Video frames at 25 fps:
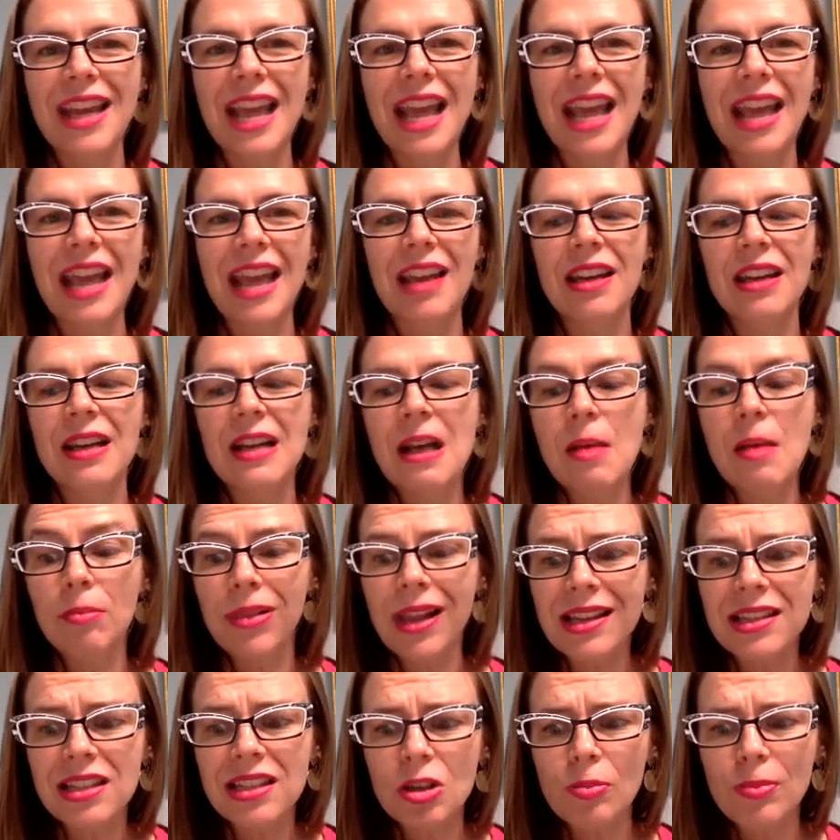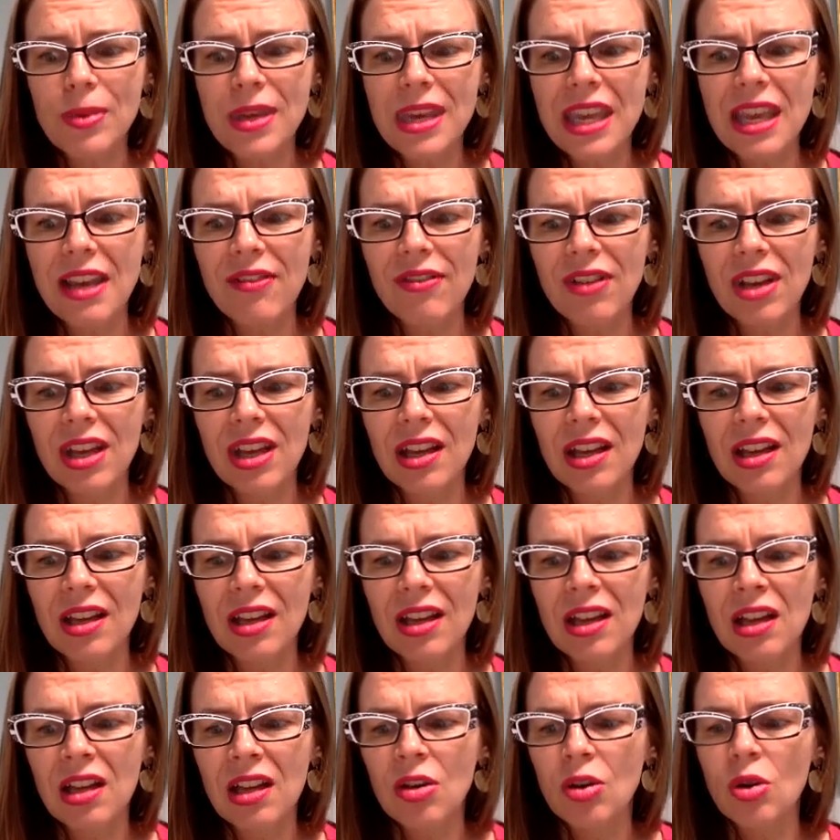And plus you'll be giving
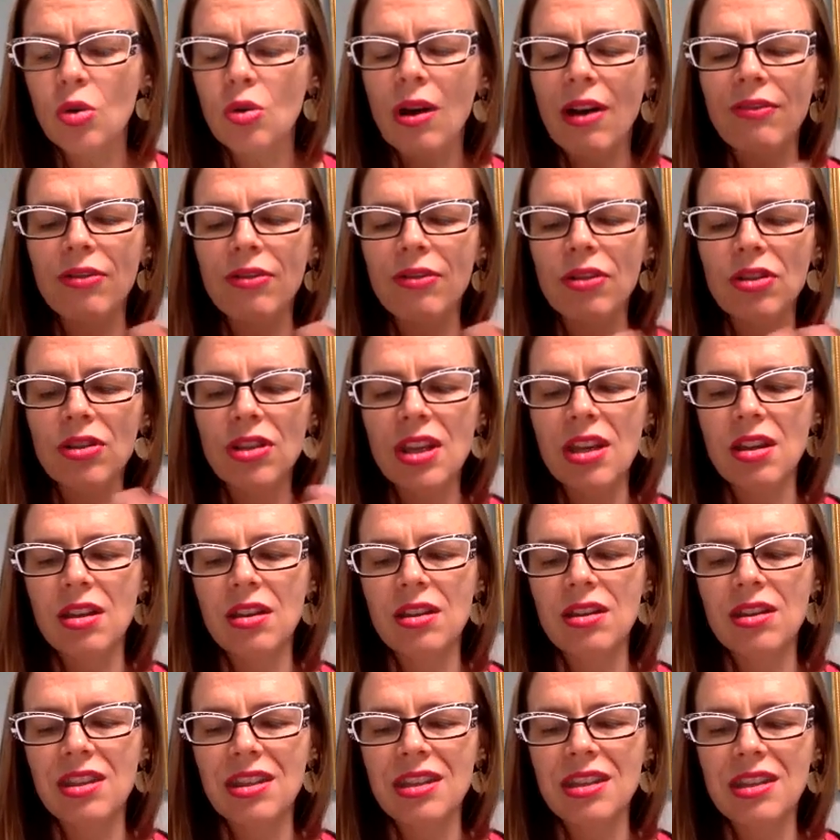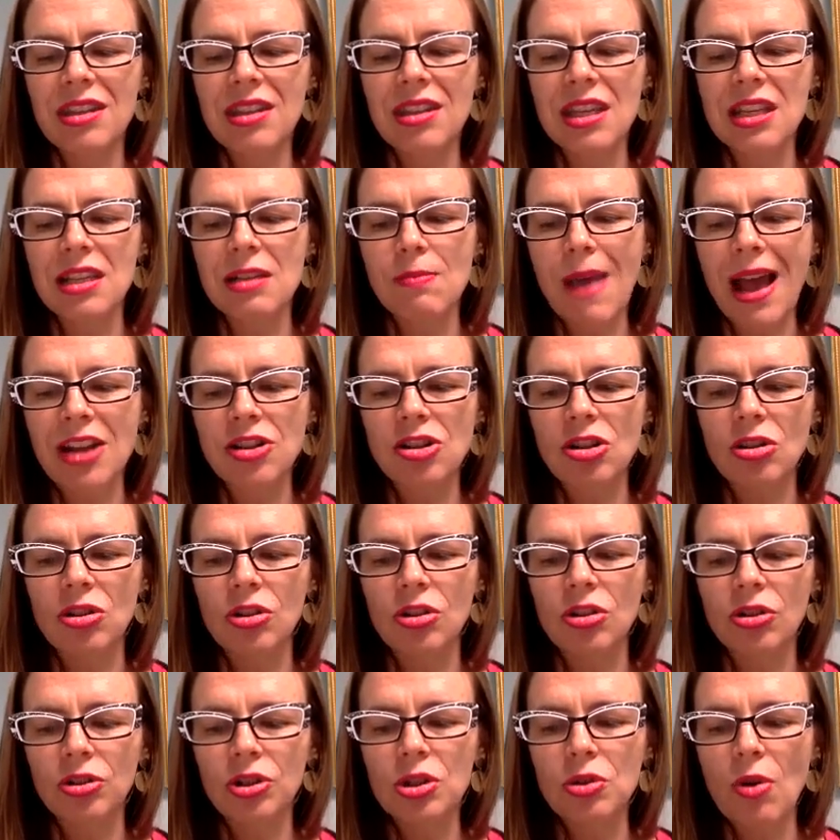whoever this
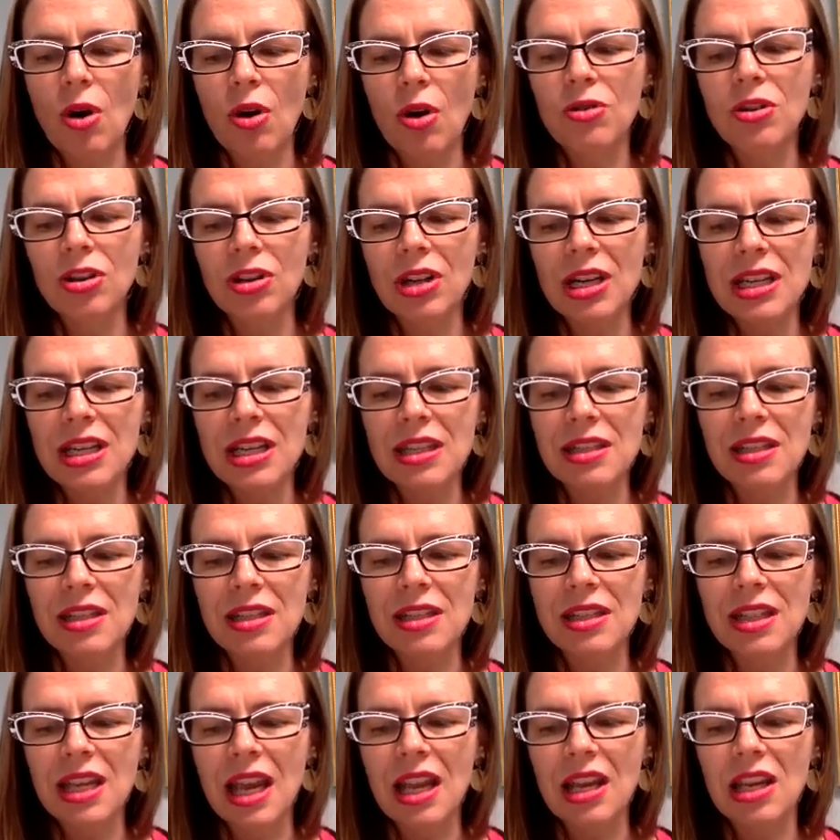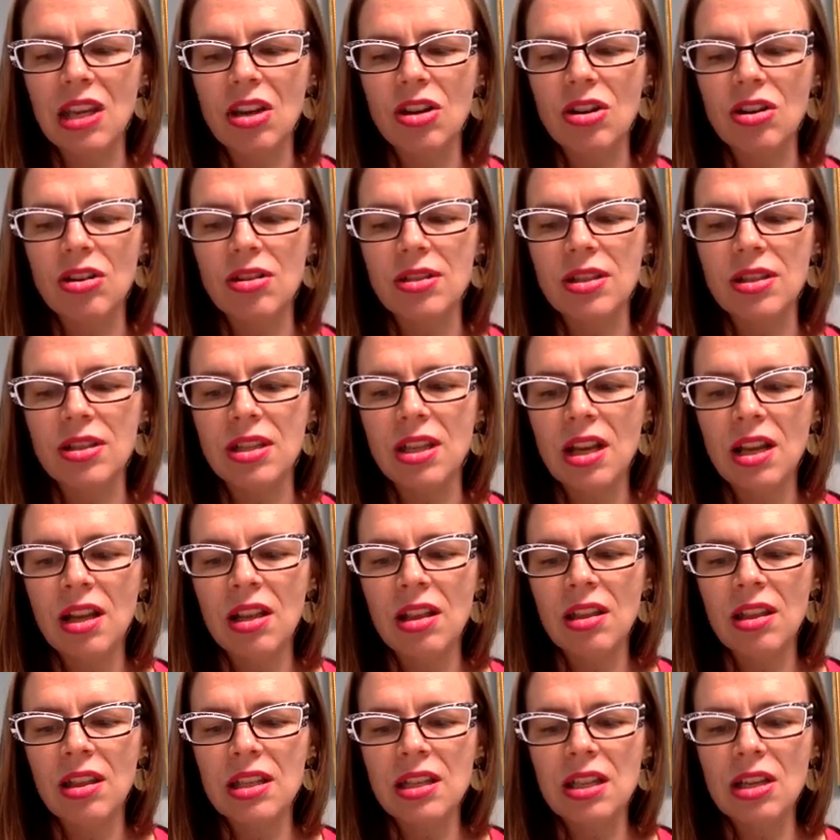magical new owner is in 10 years,
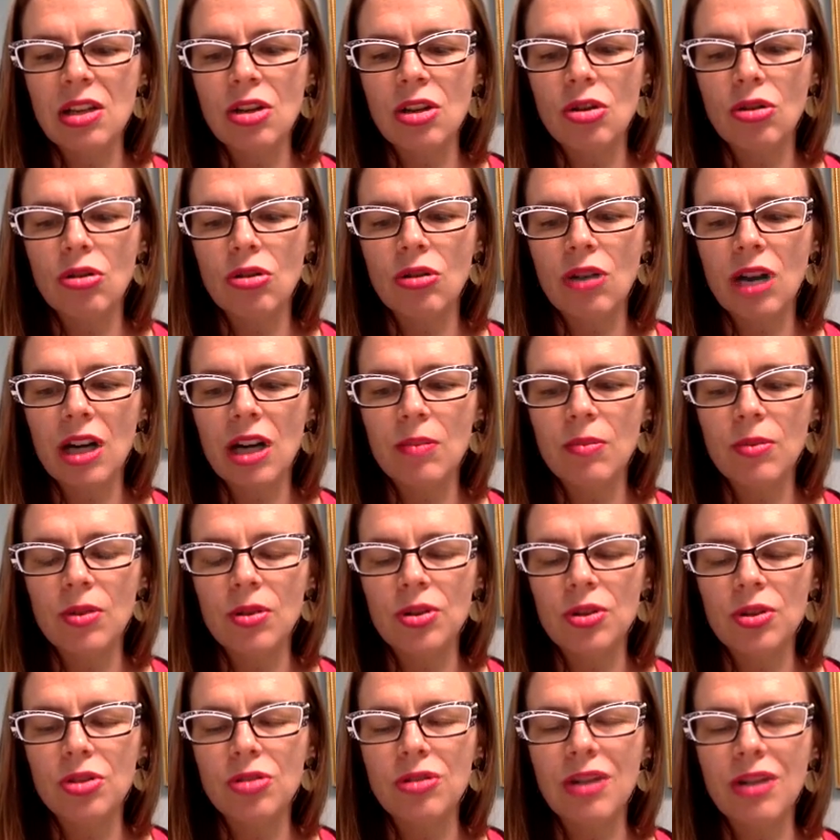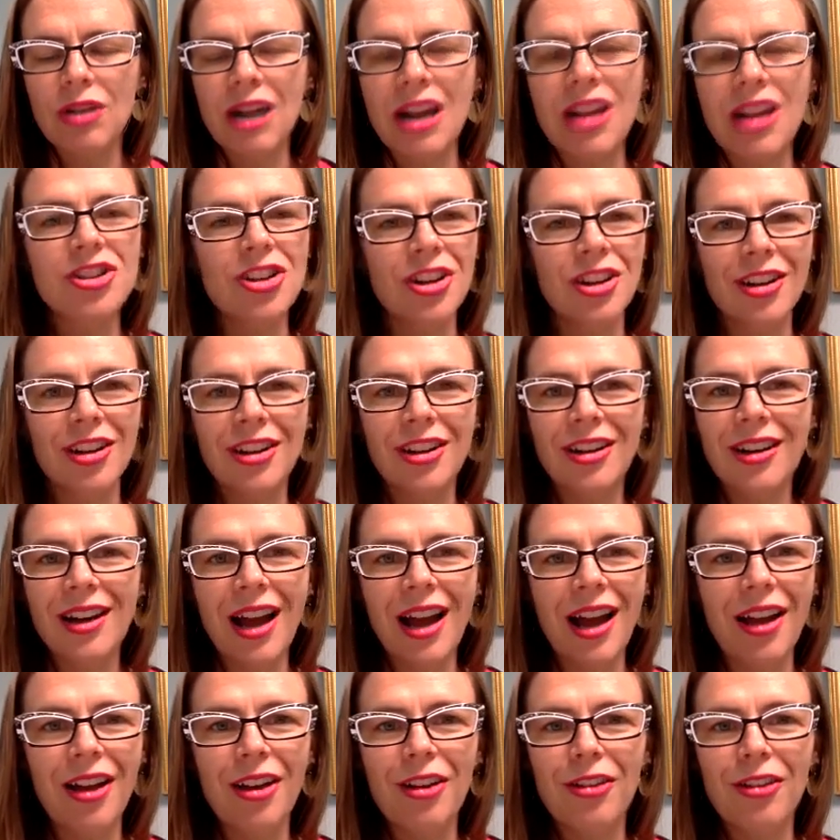this incredible treasure
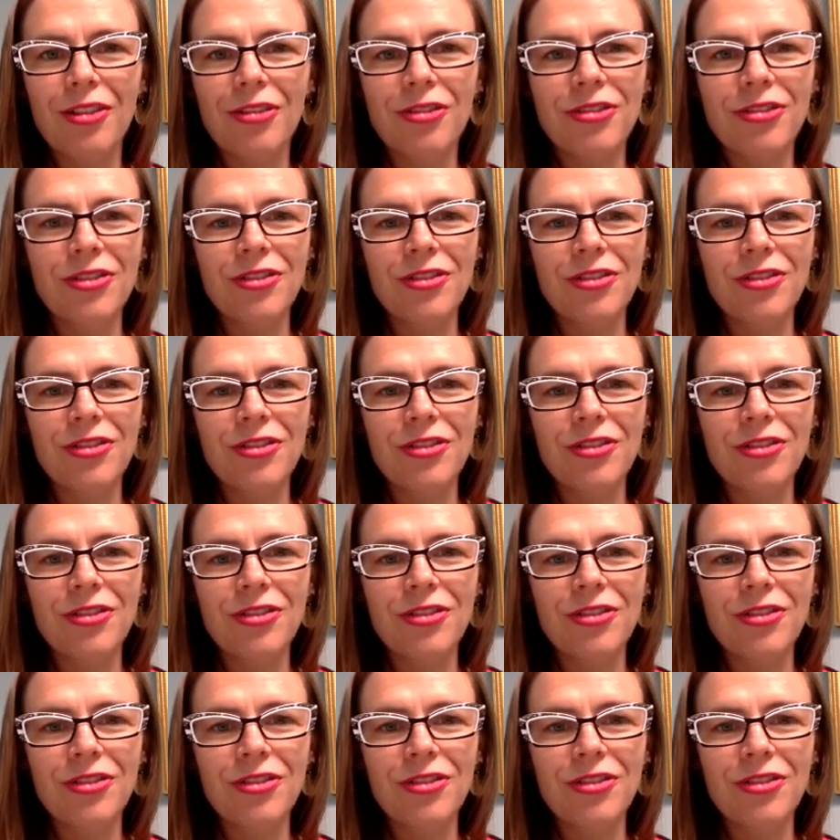of